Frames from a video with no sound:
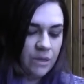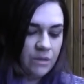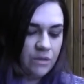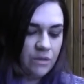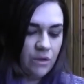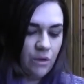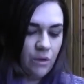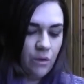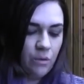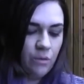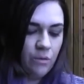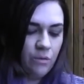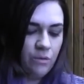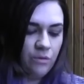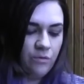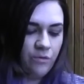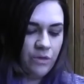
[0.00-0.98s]

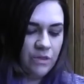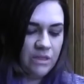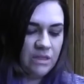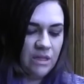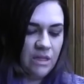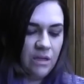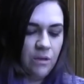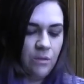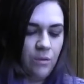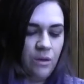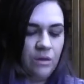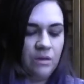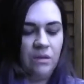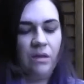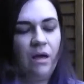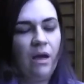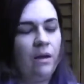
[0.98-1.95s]
So the first thing you
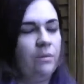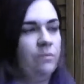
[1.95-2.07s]
want,